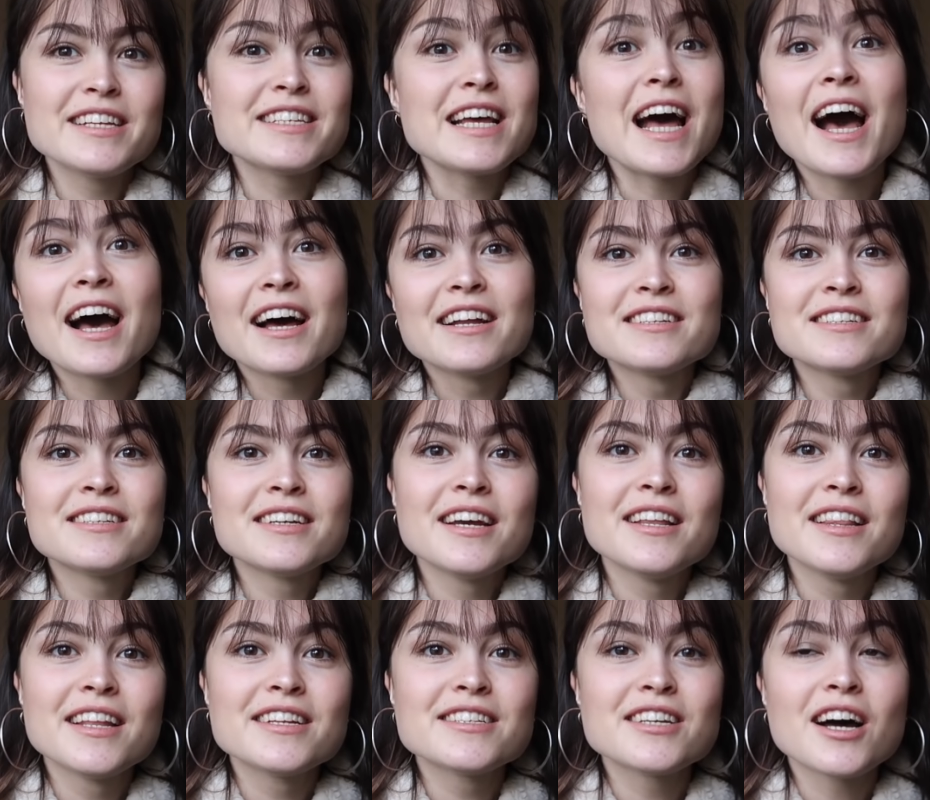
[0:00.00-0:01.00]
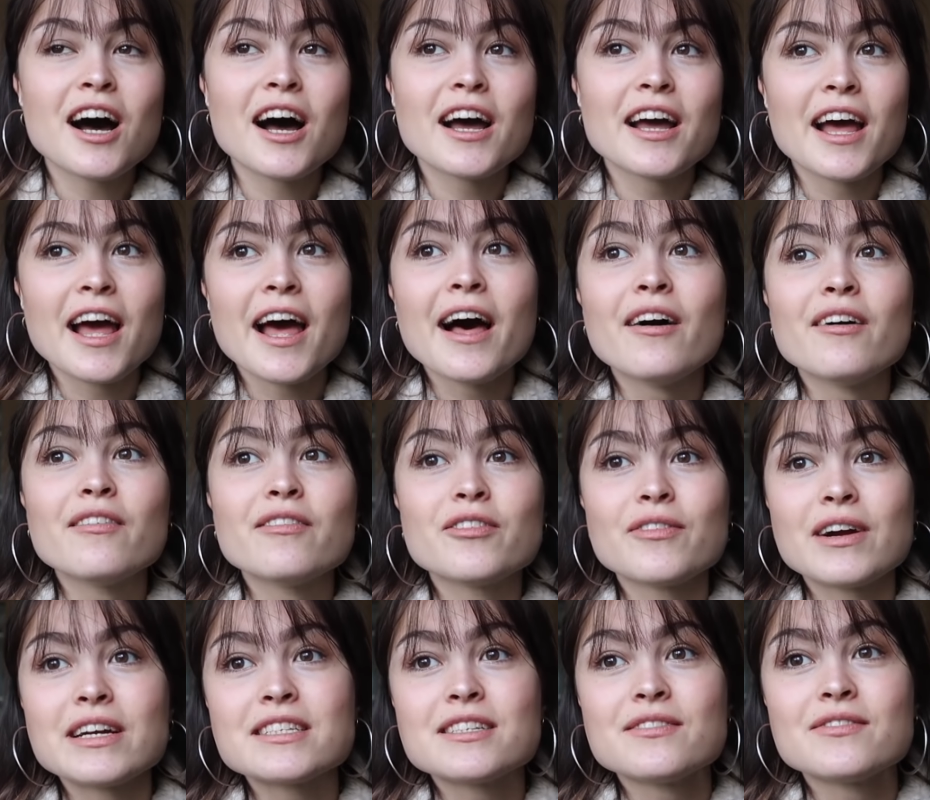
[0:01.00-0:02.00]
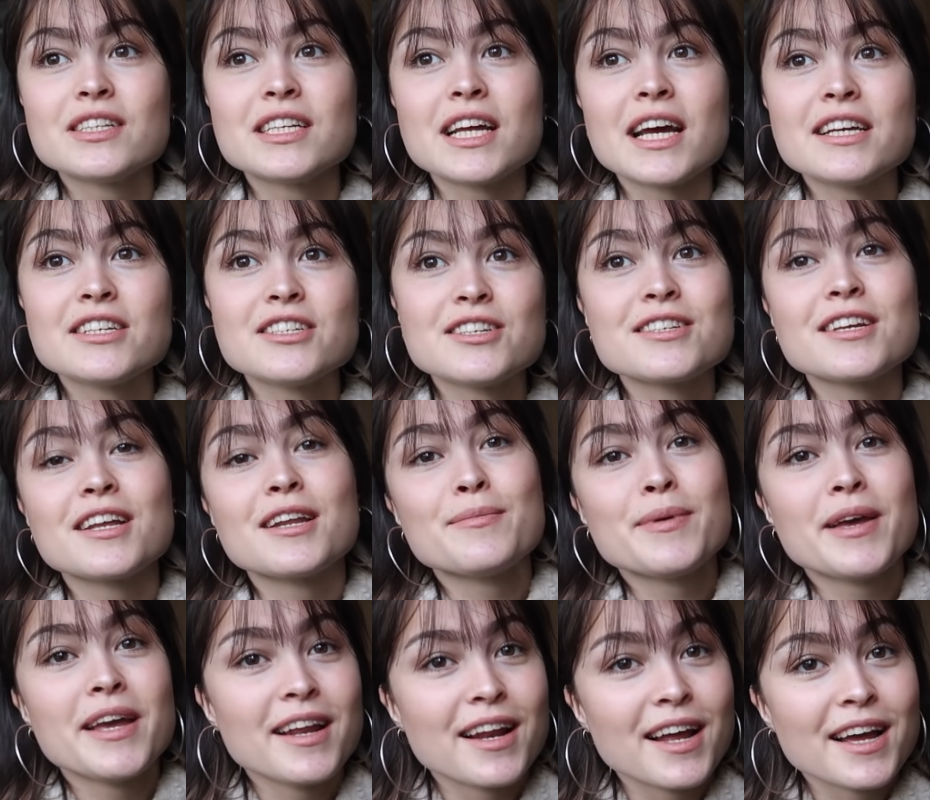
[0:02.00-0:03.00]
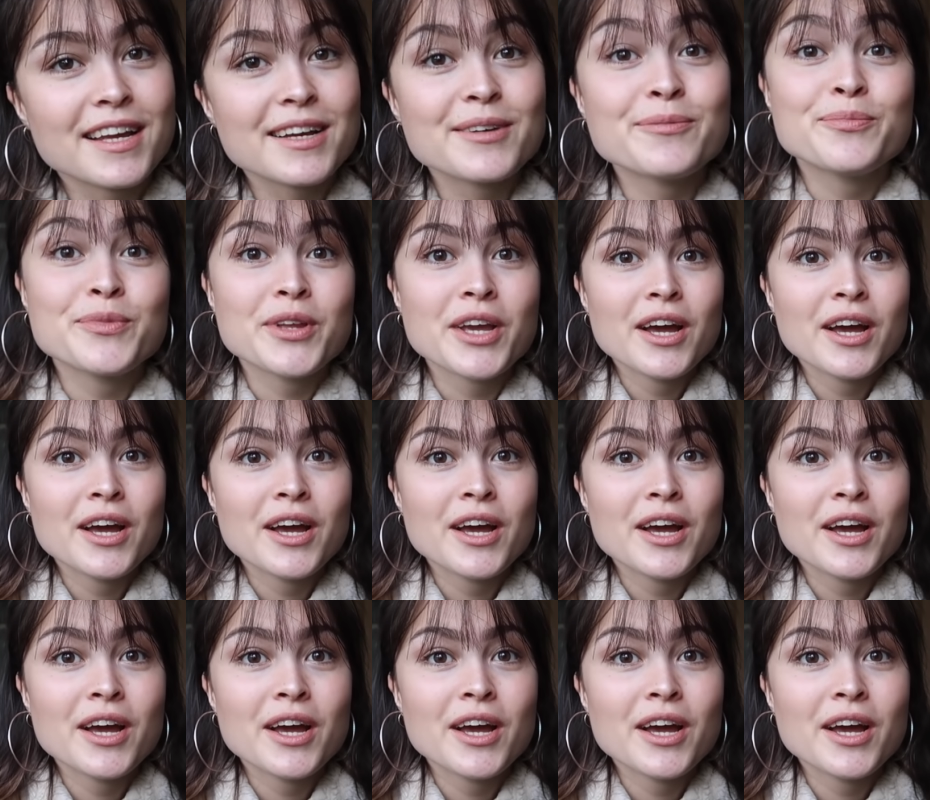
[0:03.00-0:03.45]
is had in the entire Elf. The rest of the day is just gonna be like